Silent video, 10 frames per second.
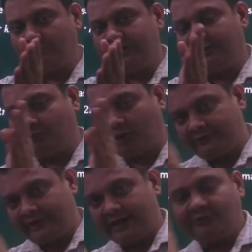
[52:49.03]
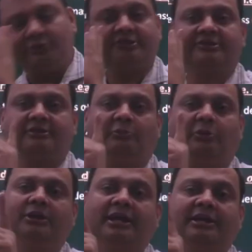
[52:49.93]
involve calculus, number
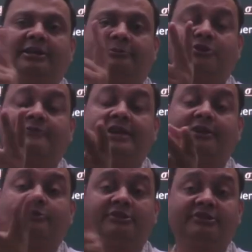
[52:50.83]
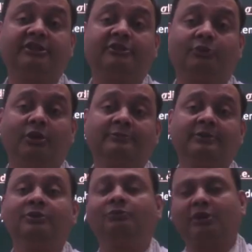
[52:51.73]
one, and number two, if calculus is involved,
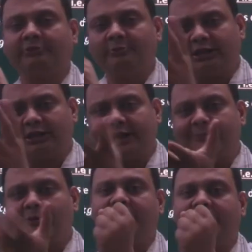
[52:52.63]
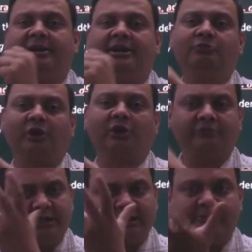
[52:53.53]
what will be the type of element, what will
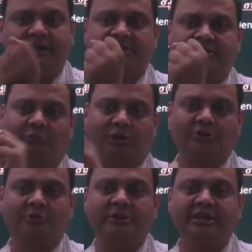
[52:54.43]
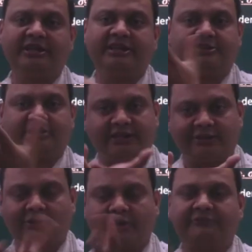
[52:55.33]
be the limits, what to be
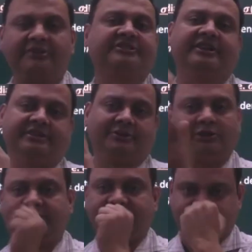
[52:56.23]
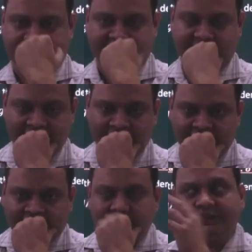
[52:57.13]
integrated or differentiated, all these things.
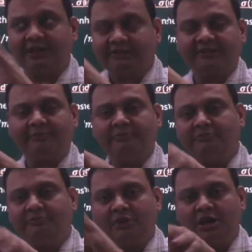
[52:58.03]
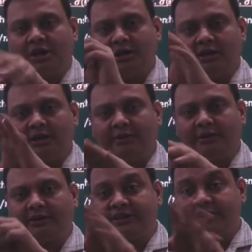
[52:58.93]
So there are some
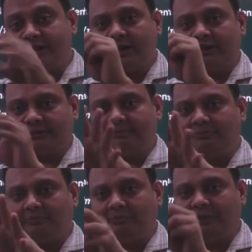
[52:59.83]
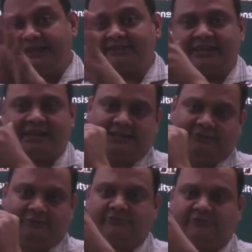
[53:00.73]
criteria, some
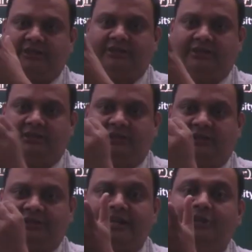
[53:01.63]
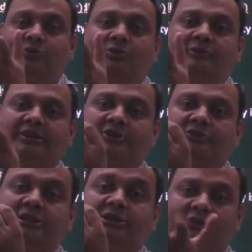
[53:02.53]
baseline which will tell you whether you
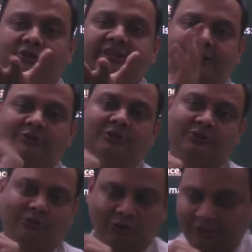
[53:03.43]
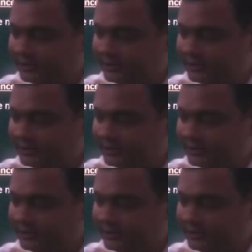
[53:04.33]
will use calculus or not.